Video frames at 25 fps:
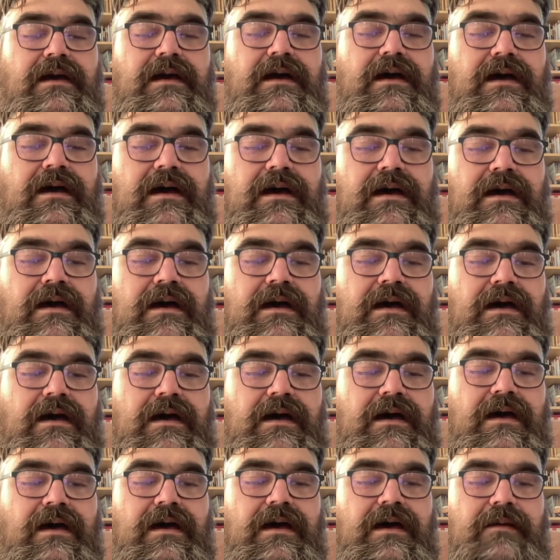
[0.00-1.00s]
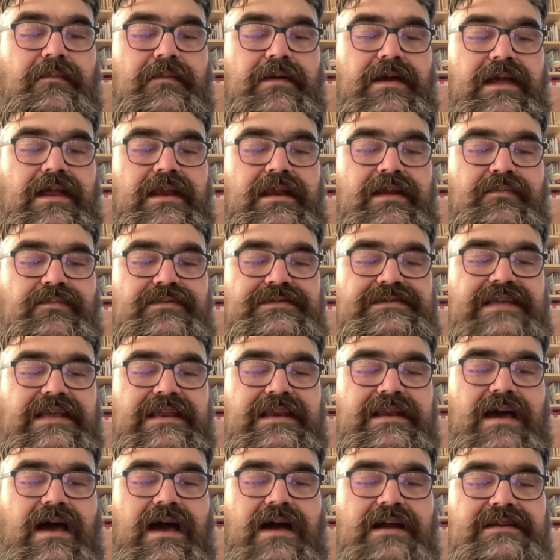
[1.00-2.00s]
And it was
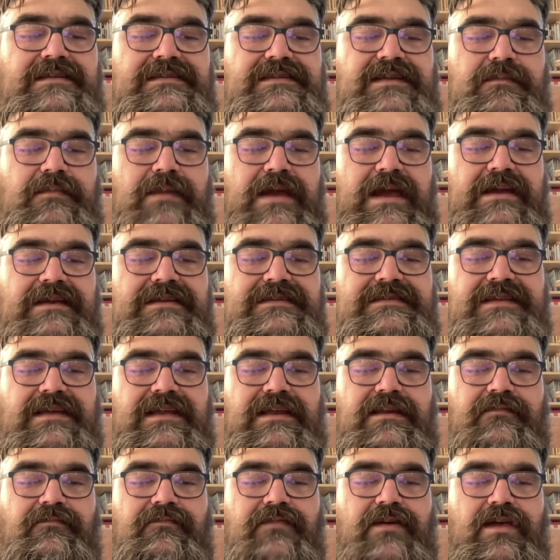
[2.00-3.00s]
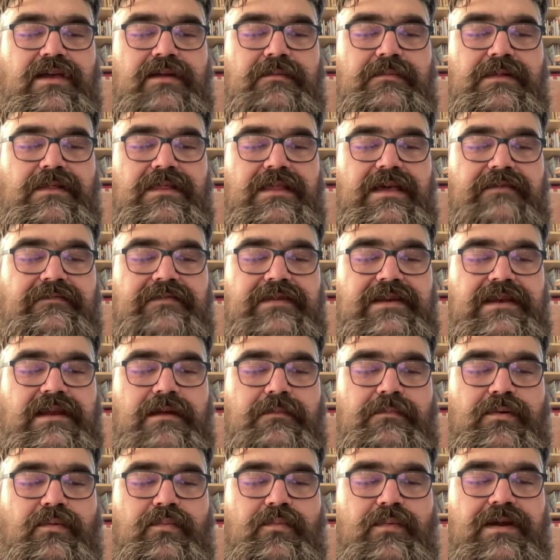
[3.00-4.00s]
in Odyssey Magazine, Volume 11,
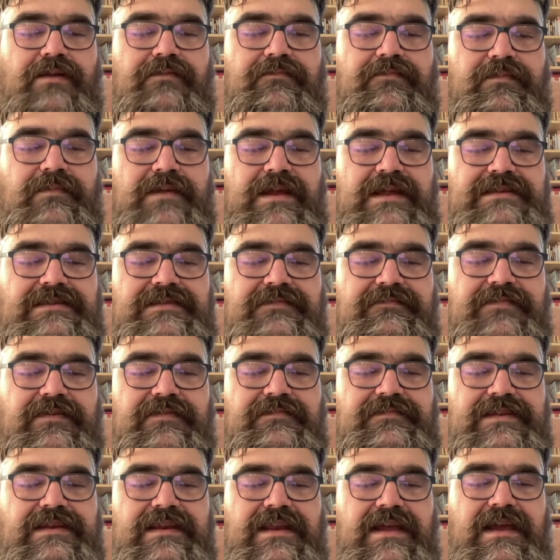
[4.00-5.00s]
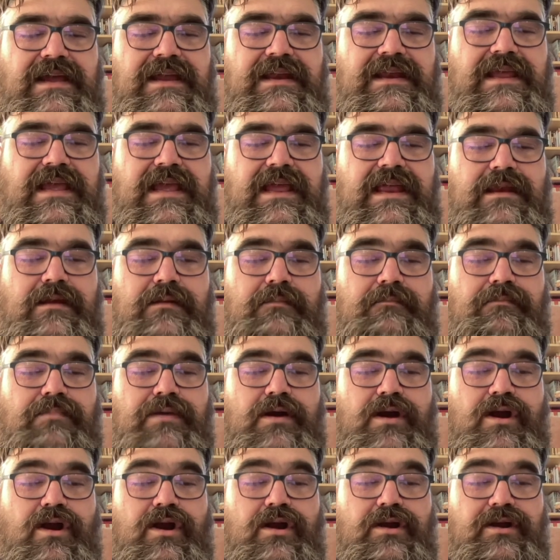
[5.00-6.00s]
#1 from 1959, and
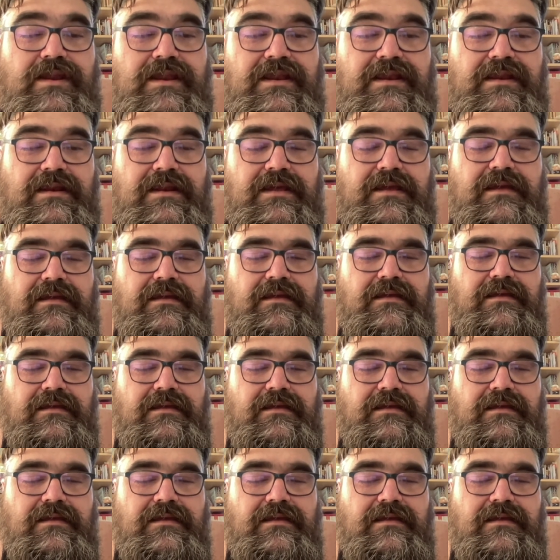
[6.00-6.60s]
Pardone,